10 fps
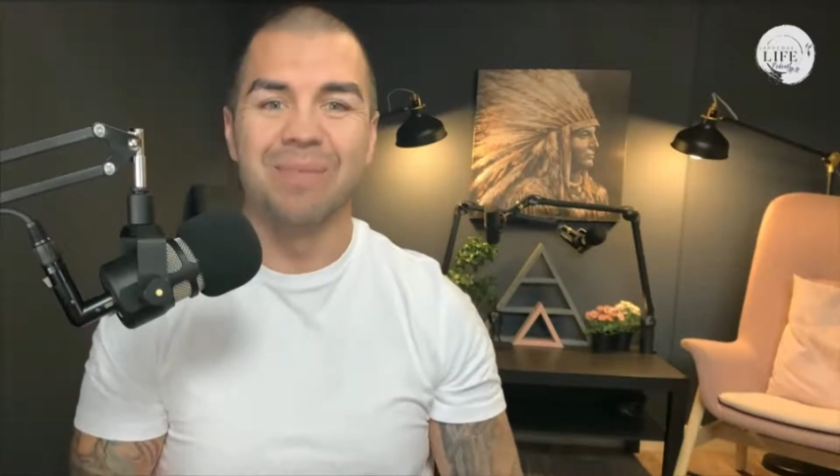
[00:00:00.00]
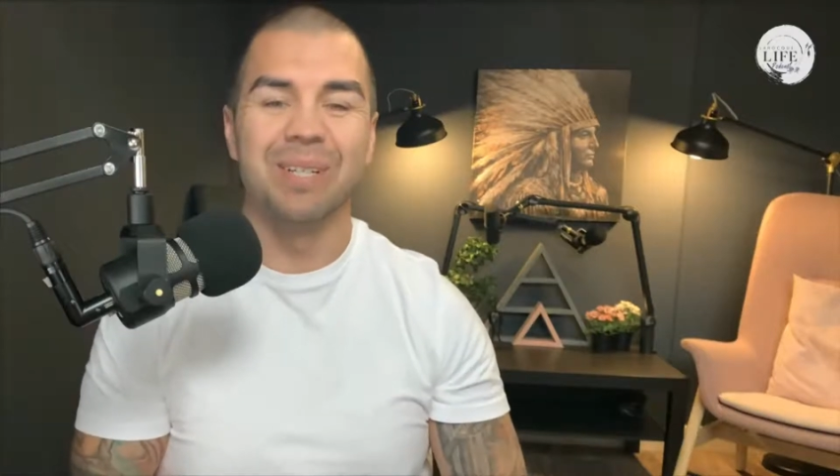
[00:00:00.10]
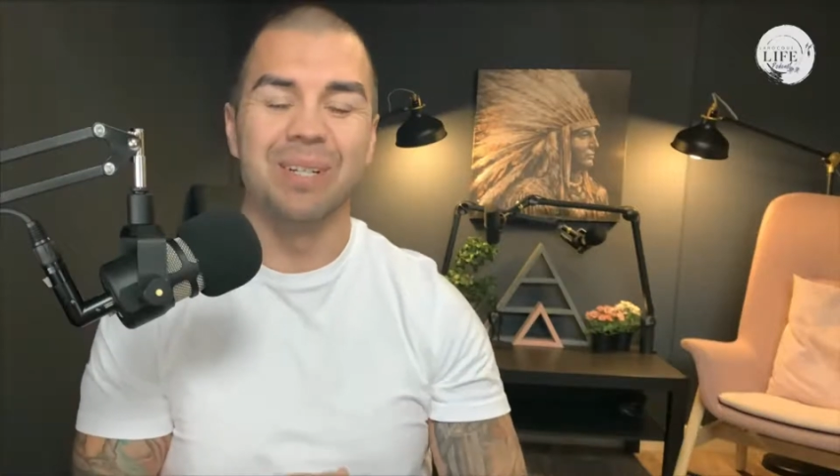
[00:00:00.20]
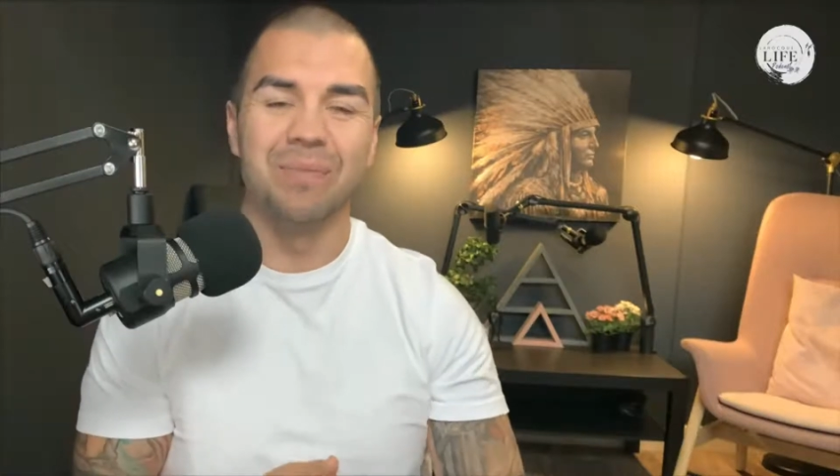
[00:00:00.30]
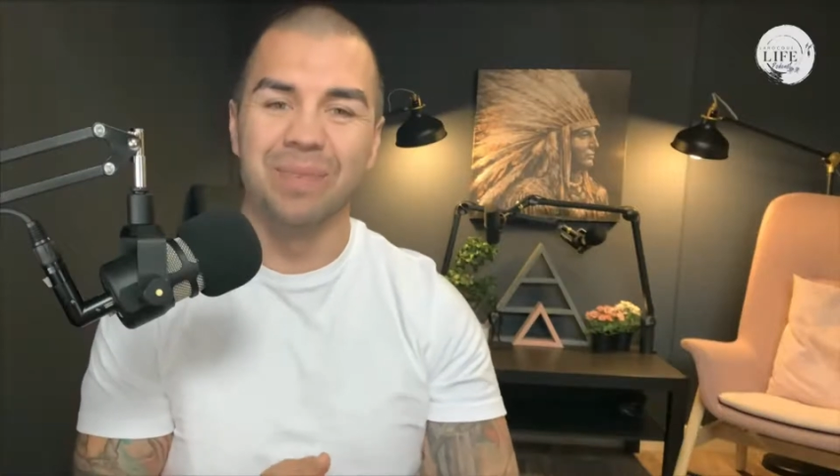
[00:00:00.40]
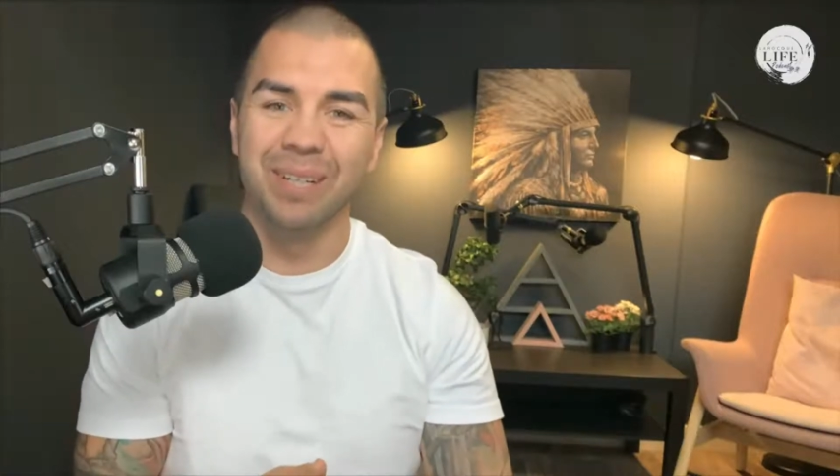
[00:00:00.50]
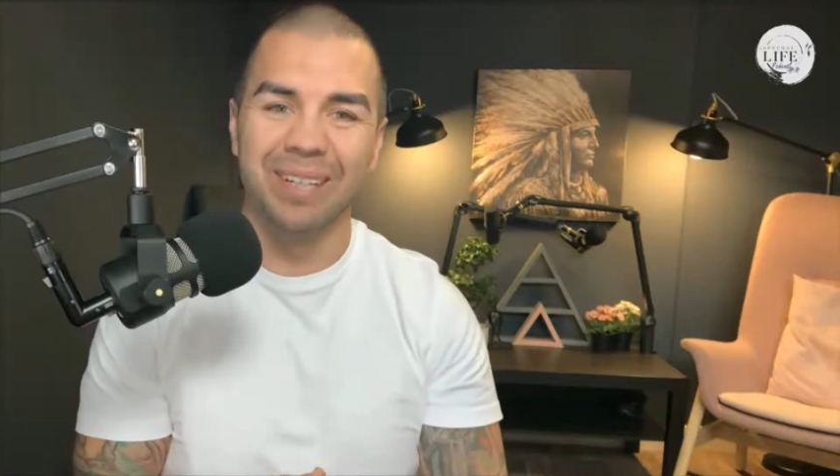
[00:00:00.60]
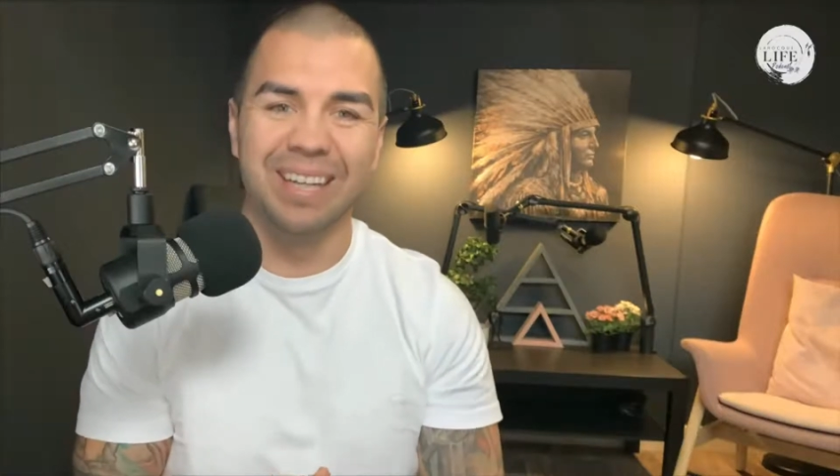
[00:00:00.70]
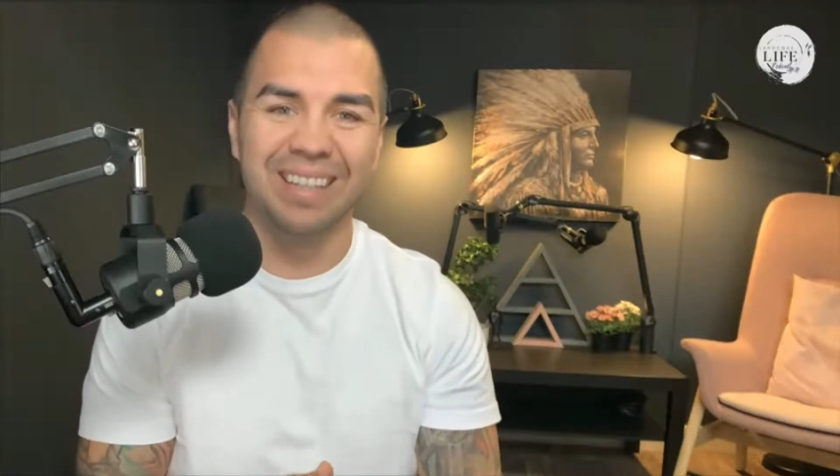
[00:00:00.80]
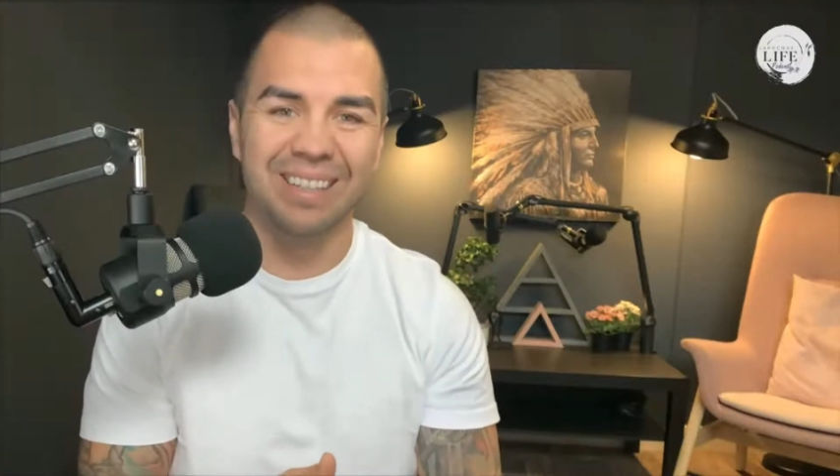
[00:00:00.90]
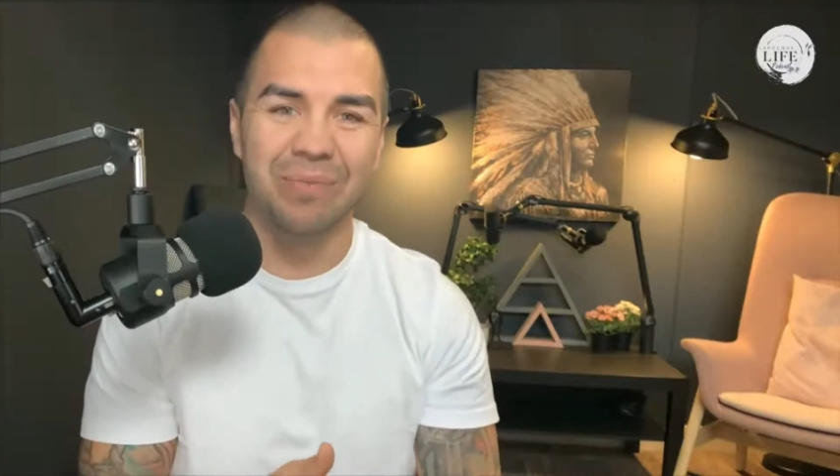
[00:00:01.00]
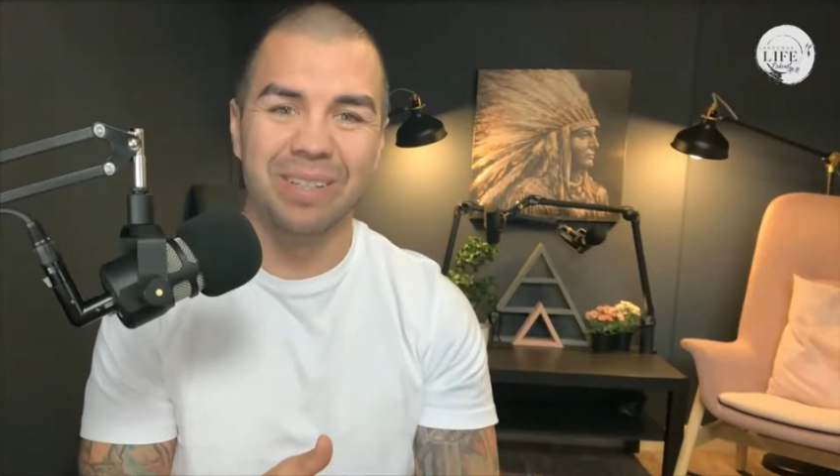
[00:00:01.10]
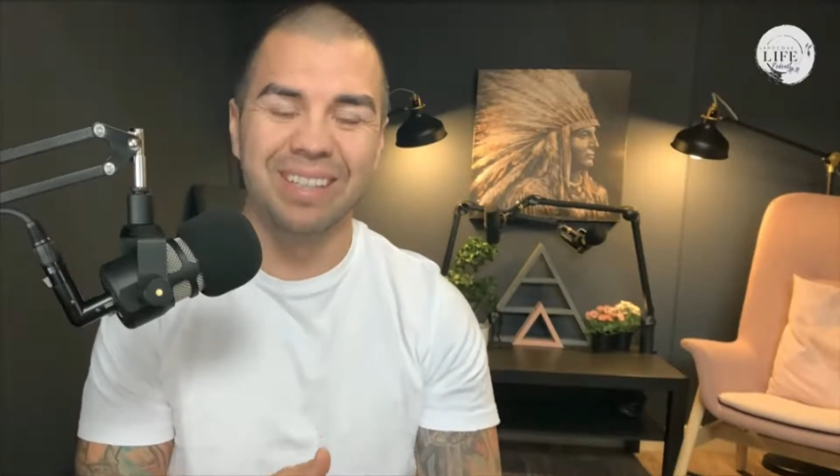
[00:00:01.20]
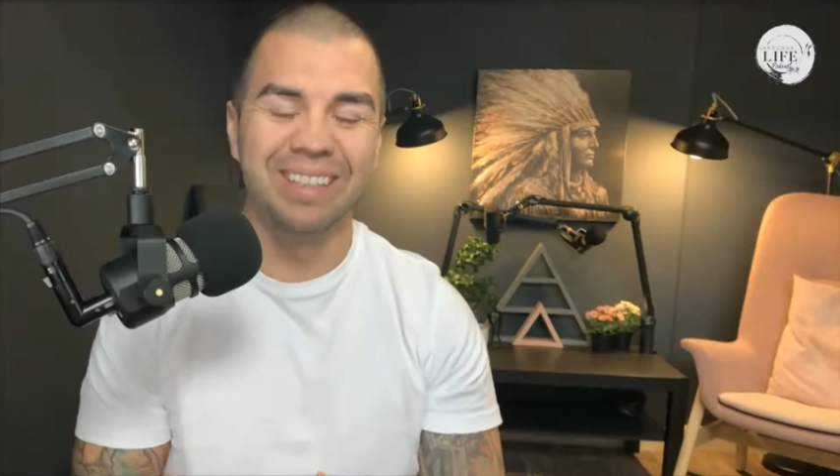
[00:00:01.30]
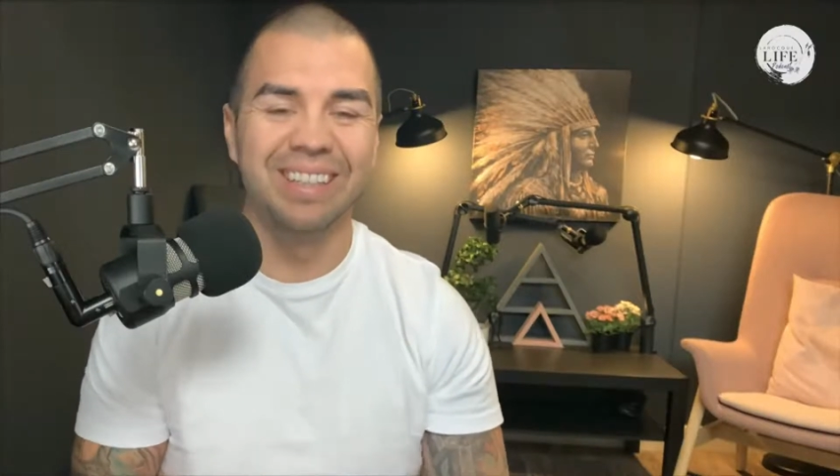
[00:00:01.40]
But you're gonna feel like a
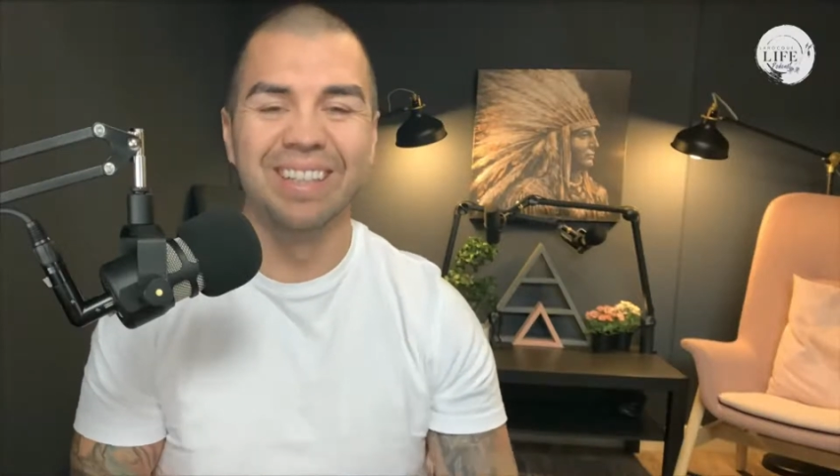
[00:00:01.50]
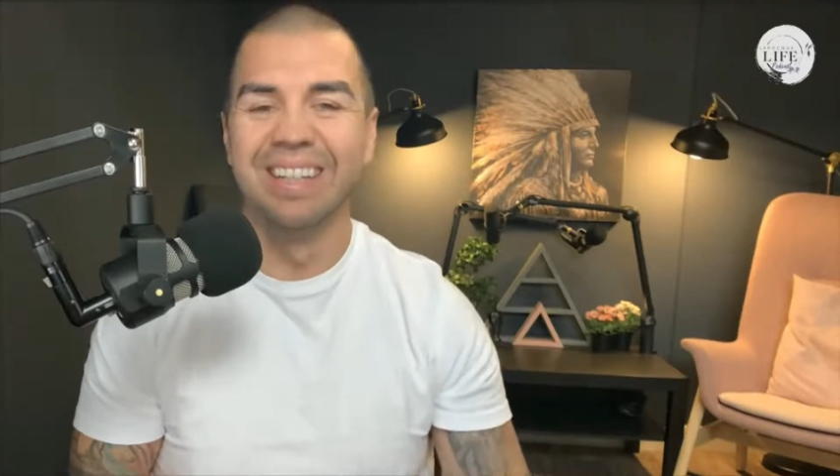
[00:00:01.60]
failure.